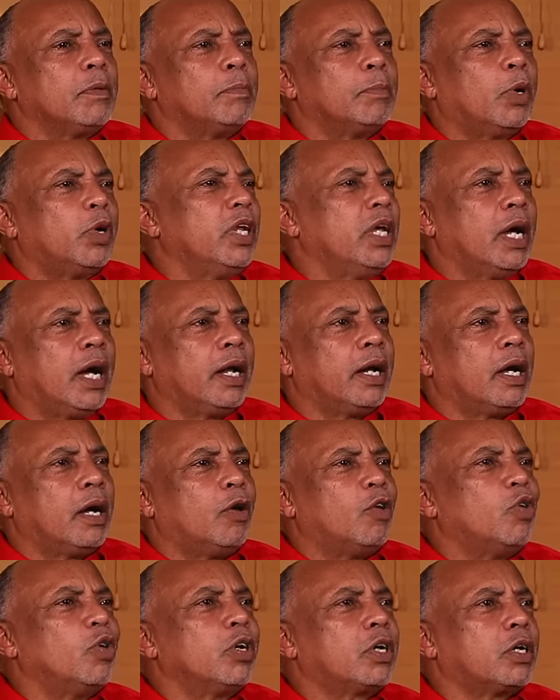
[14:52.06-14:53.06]
Bunny had an
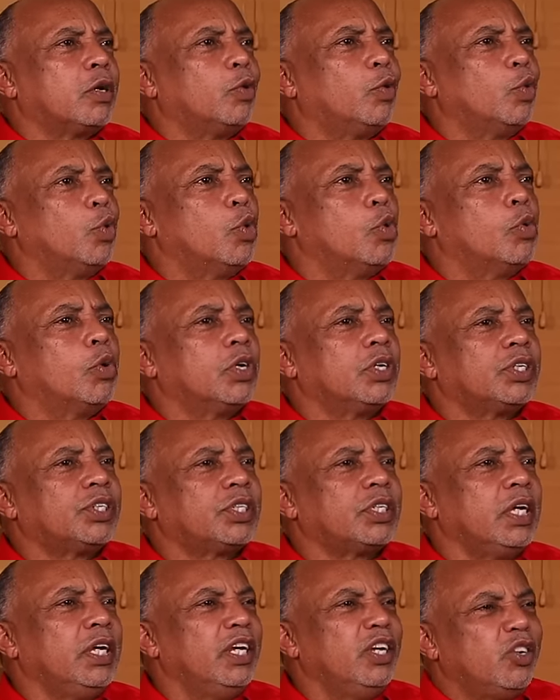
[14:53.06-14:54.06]
uncle who
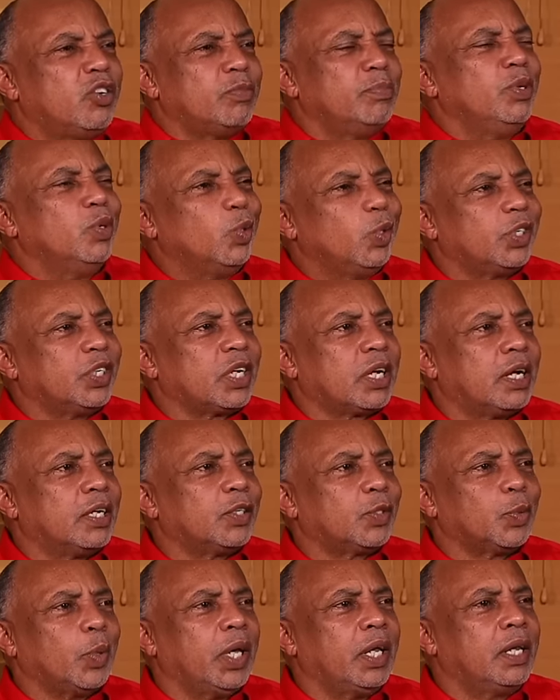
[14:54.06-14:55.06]
was into music
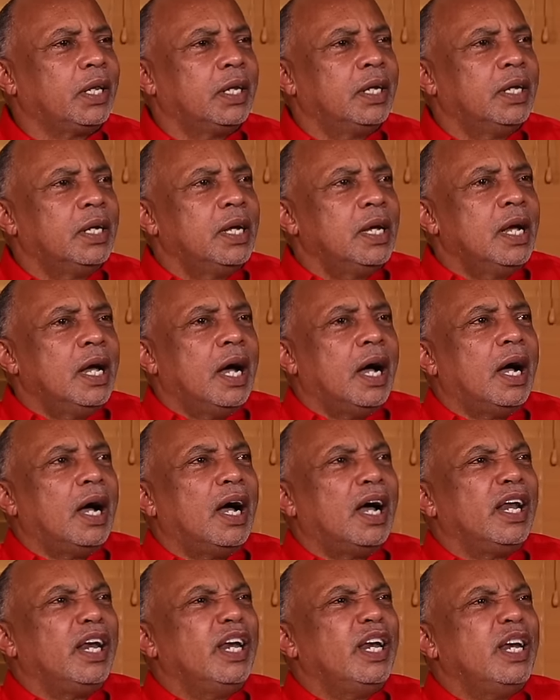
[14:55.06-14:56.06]
as well,
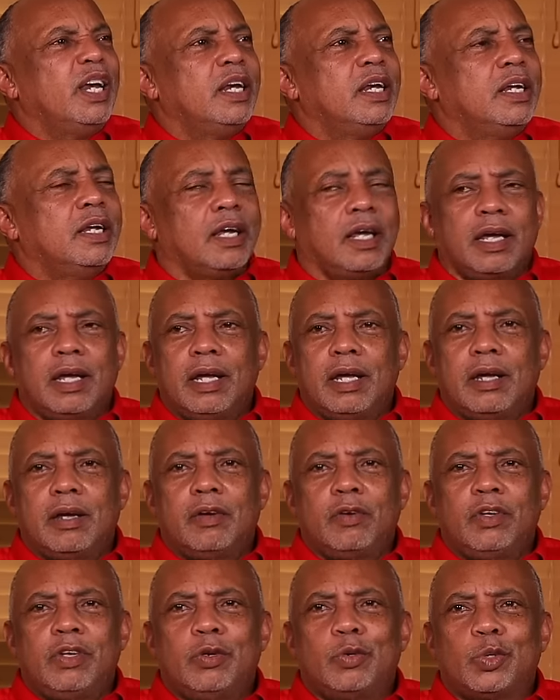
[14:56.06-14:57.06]
and
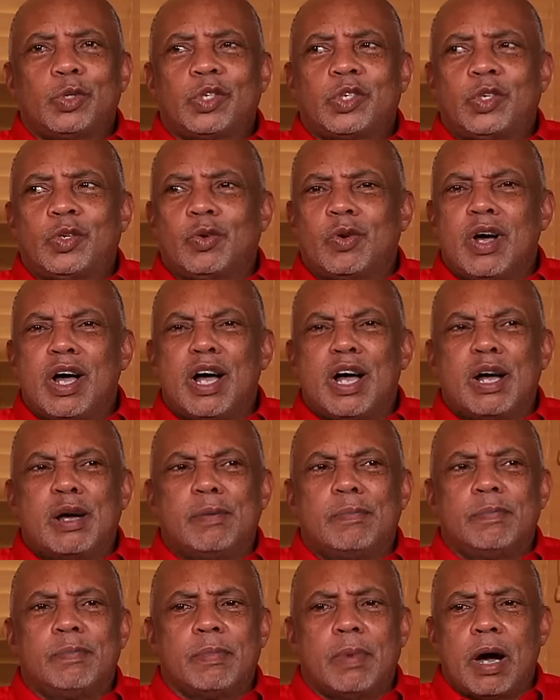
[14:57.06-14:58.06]
he used to
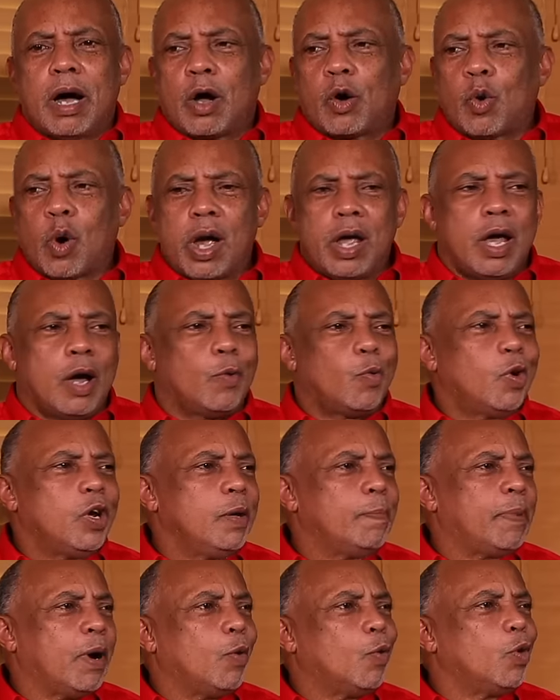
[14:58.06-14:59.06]
acquire a whole
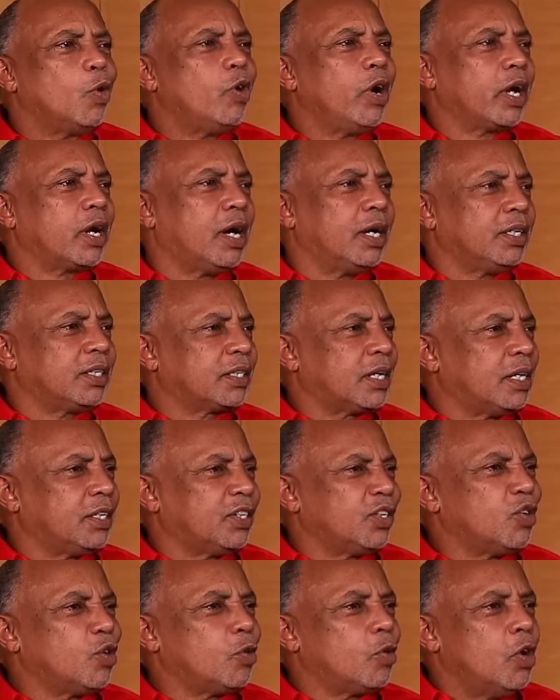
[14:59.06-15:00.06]
heap of old records,
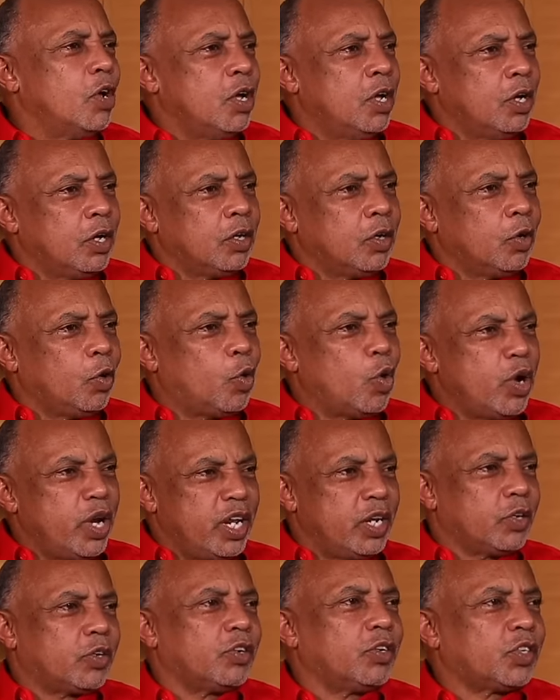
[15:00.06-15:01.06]
because, you know, going into